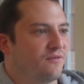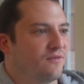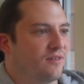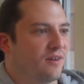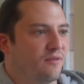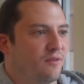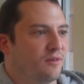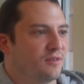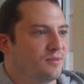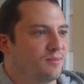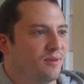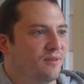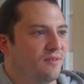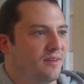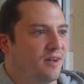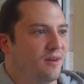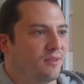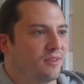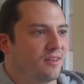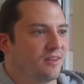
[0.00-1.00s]
I've always
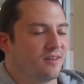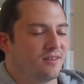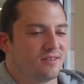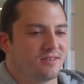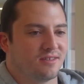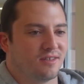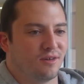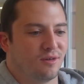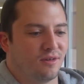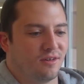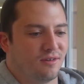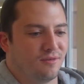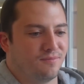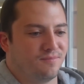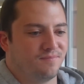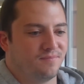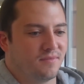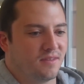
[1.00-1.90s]
been out there. So